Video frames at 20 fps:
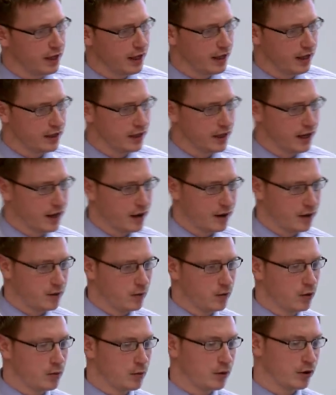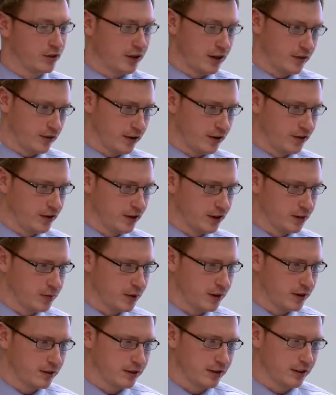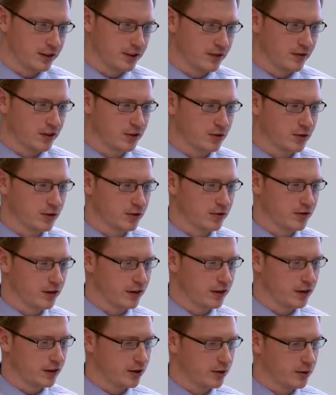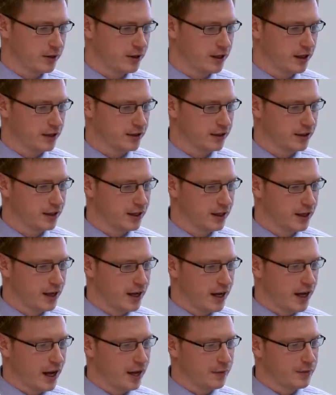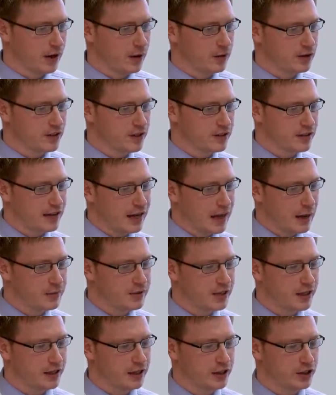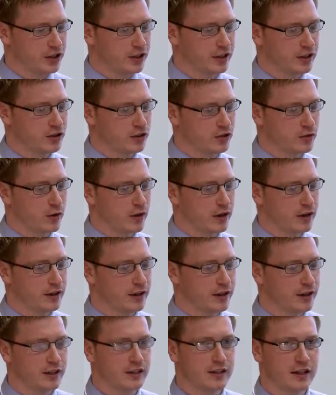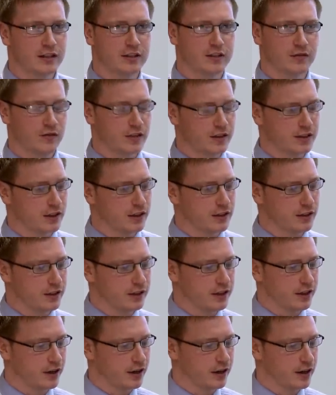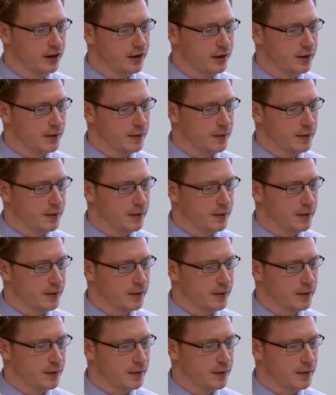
In 1 month after I finished Boston Scientific, so I was very lucky with that. And that was as a lab technician, just working in the testing facility there.